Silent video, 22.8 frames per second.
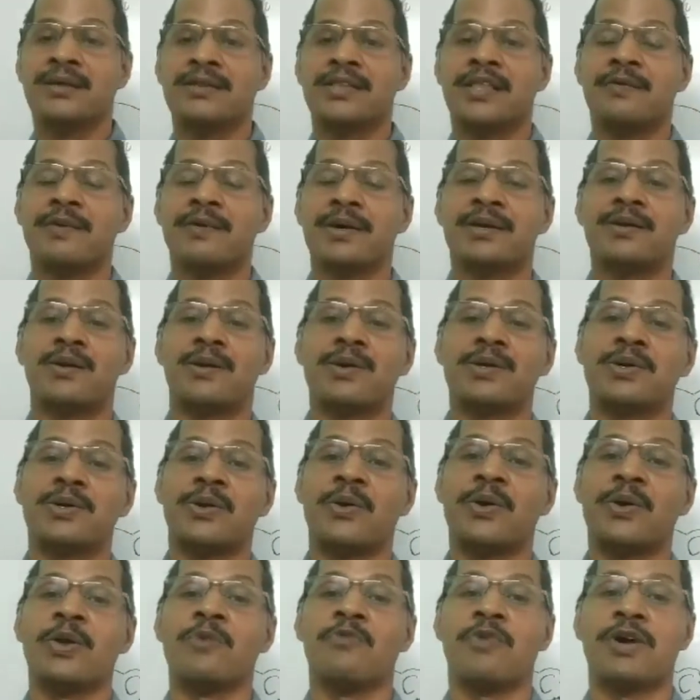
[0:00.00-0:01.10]
They were not
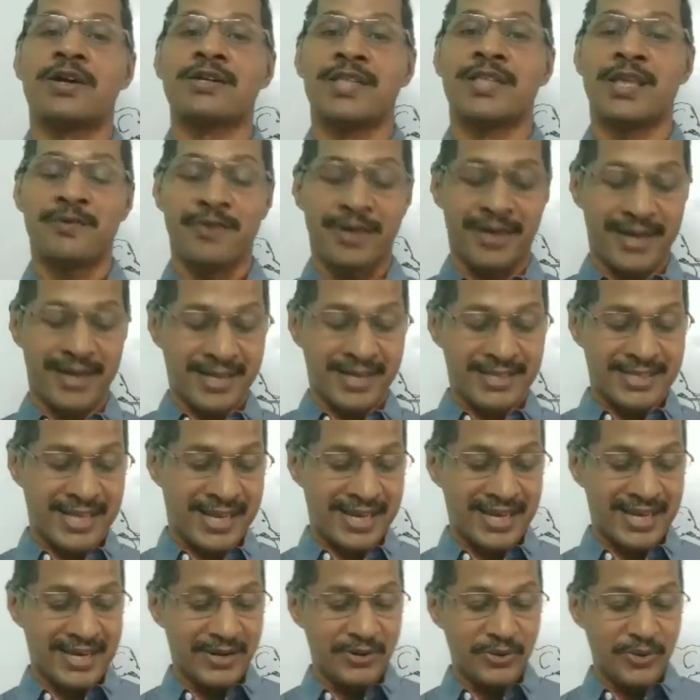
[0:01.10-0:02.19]
knowing what they were
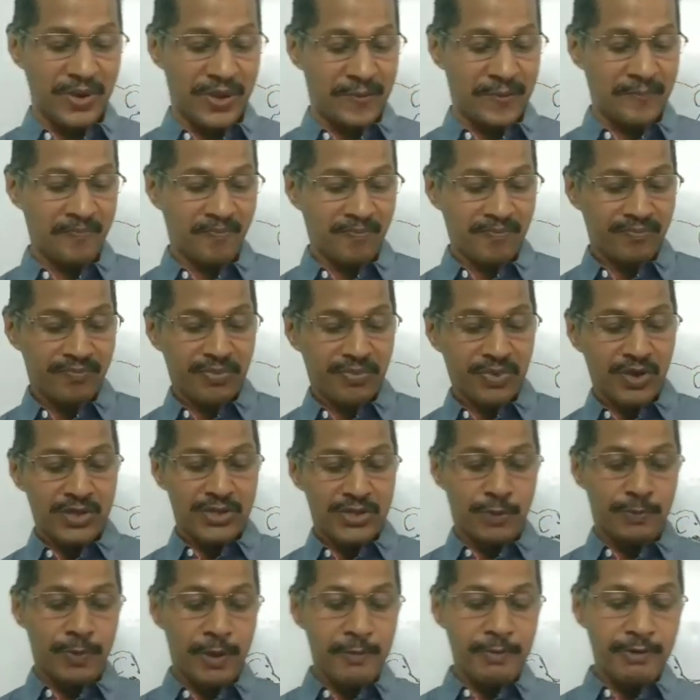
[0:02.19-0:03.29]
exactly doing.
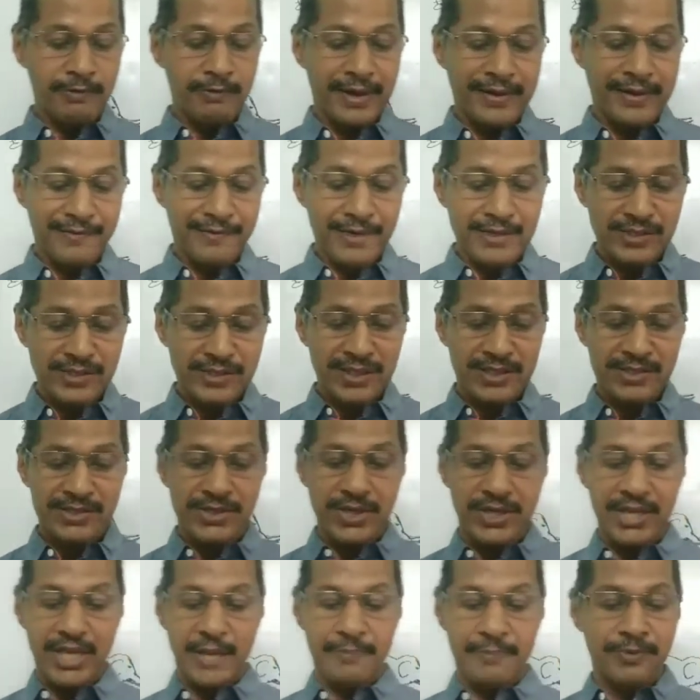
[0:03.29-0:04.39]
So people were watching the
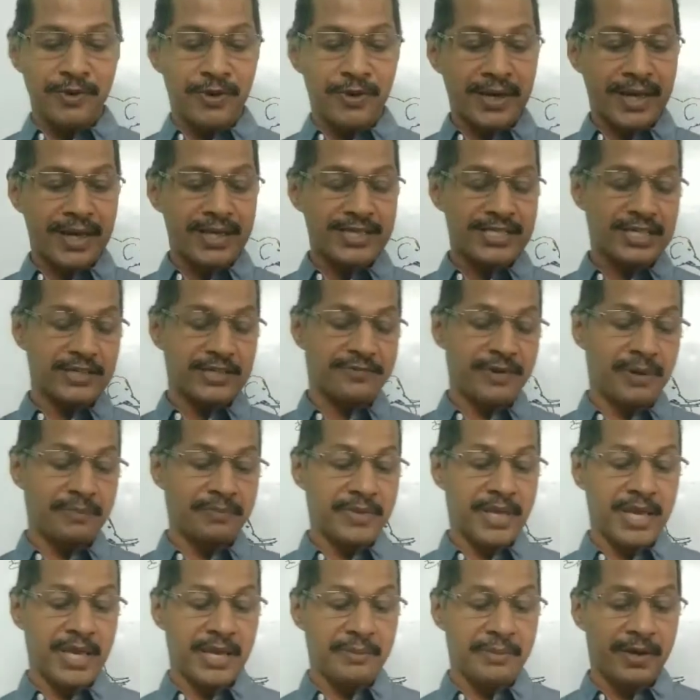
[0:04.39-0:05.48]
scene, hypnotized from
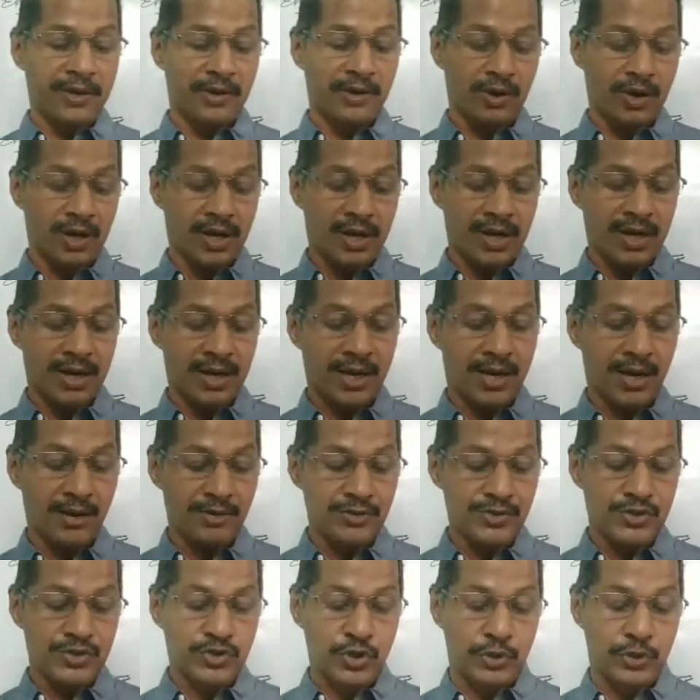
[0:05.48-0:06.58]
nearby
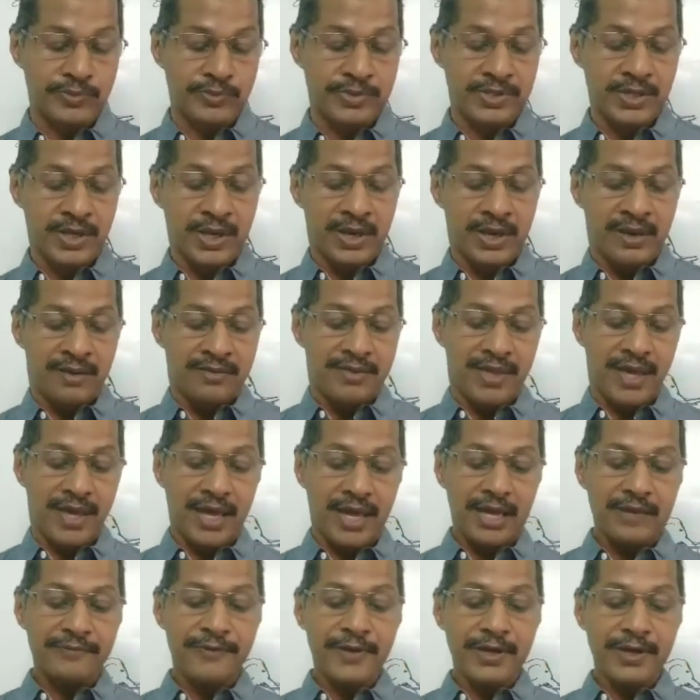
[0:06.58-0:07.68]
housetops. The
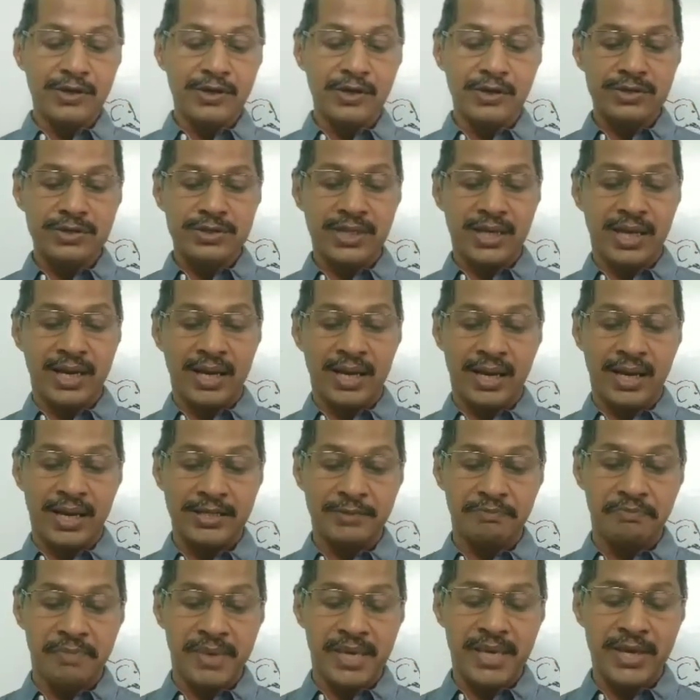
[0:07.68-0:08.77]
elephant looked
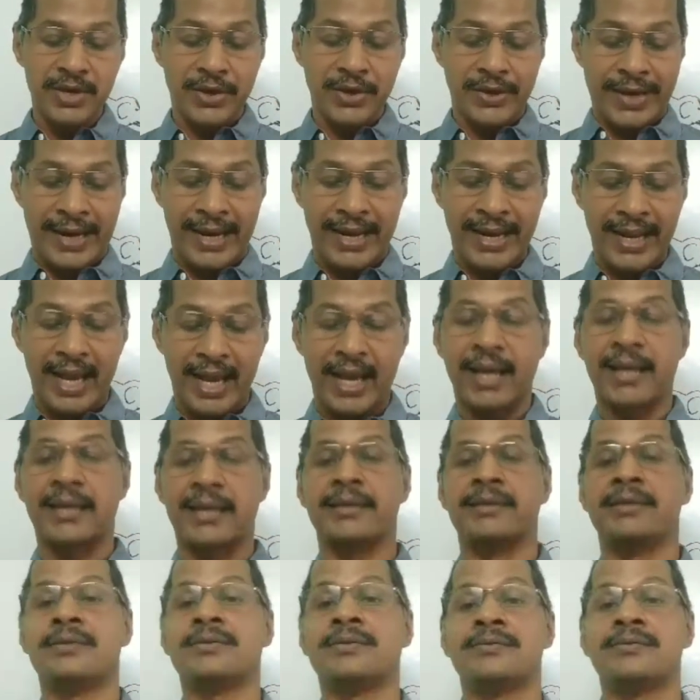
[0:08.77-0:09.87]
at me
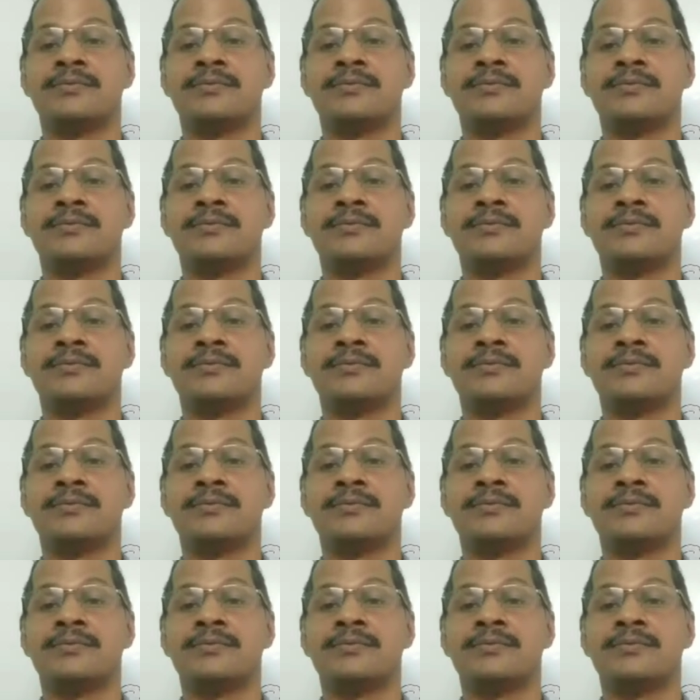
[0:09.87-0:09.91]
red-eyed.